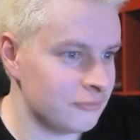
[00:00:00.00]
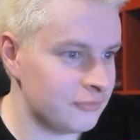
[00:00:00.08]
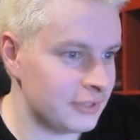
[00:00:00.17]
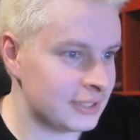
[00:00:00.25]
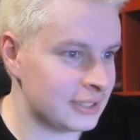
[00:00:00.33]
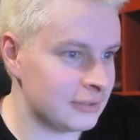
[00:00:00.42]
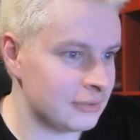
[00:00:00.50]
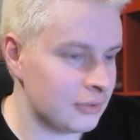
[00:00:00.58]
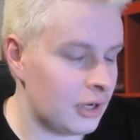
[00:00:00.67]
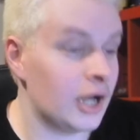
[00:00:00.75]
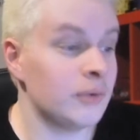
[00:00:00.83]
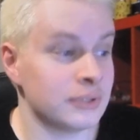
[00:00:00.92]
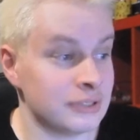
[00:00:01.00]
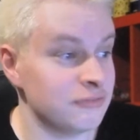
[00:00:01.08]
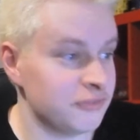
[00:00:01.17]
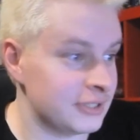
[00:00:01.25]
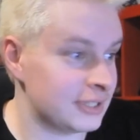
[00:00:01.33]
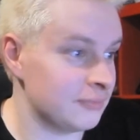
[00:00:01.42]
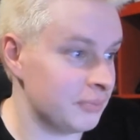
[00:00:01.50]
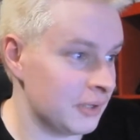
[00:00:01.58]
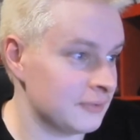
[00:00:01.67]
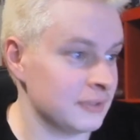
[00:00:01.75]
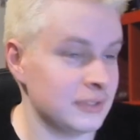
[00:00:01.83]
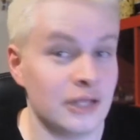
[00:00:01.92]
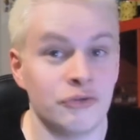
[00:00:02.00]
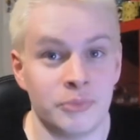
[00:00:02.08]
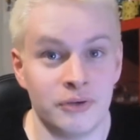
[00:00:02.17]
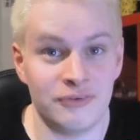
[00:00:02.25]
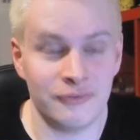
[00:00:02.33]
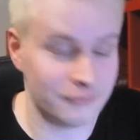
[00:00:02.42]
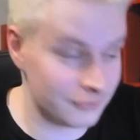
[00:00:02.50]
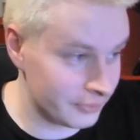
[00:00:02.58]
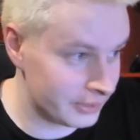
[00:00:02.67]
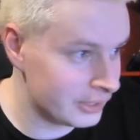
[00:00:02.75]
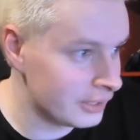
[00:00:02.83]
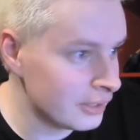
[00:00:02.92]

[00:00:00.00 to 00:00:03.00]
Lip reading: facing Bowser. That was my fault, sorry.